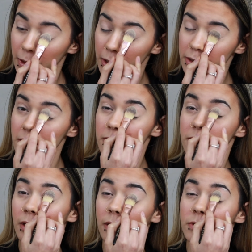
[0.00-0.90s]
you guys
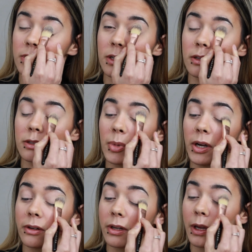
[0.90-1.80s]
sick of seeing this
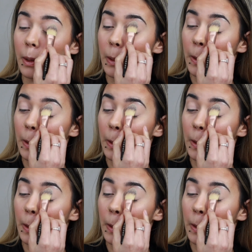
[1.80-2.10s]
powder yet?